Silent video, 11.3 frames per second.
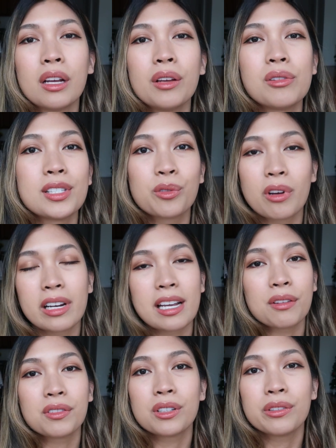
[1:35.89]
It was right
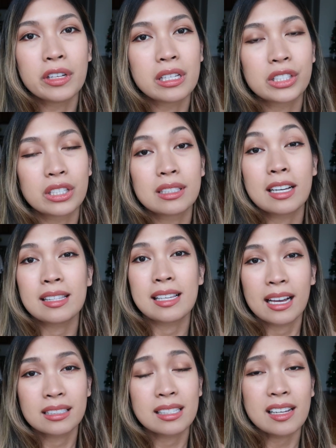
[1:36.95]
after finishing
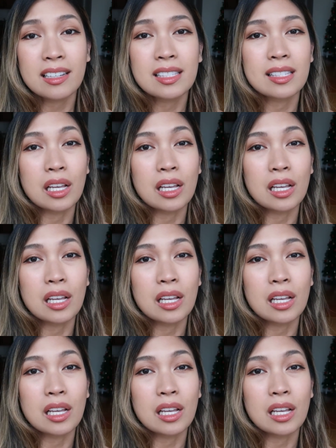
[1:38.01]
didactics,